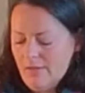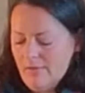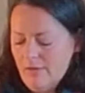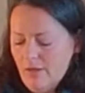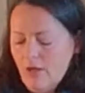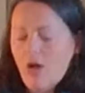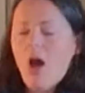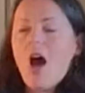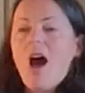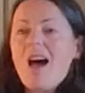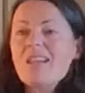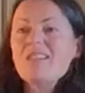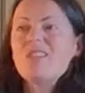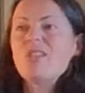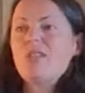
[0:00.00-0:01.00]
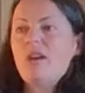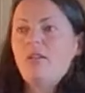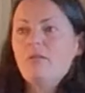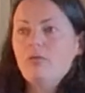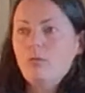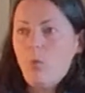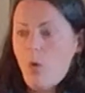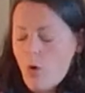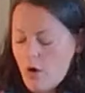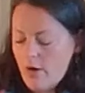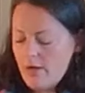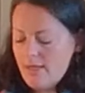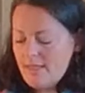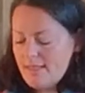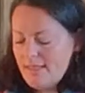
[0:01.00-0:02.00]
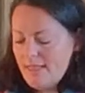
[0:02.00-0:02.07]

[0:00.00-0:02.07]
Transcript: The cost of war is